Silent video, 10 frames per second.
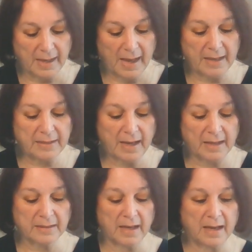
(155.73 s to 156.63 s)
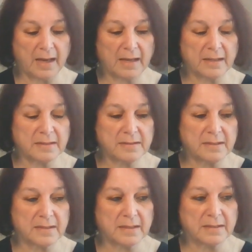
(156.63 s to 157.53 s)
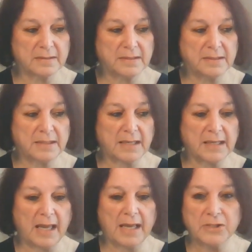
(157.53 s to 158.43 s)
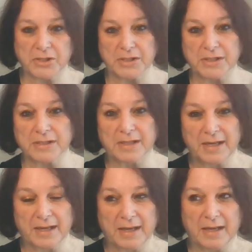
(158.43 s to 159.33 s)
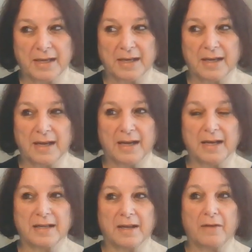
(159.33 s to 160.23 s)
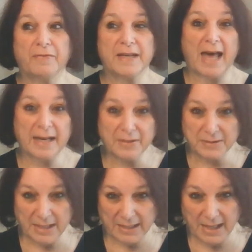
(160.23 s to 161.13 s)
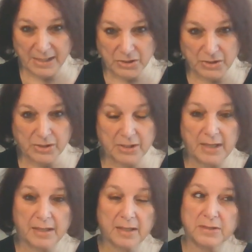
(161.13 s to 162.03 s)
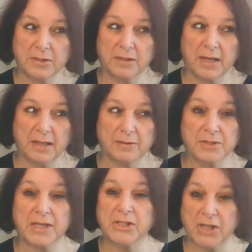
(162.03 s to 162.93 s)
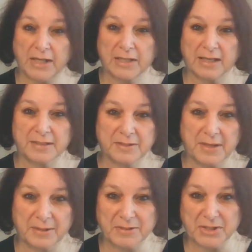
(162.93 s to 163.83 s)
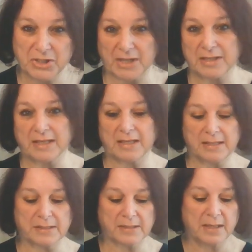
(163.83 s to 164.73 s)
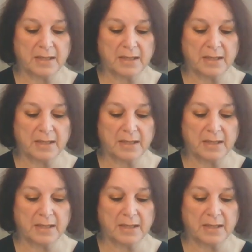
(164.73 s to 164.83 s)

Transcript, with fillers: and a dedication, a fanatical dedication to Hitler's agenda. So Hitler's agenda is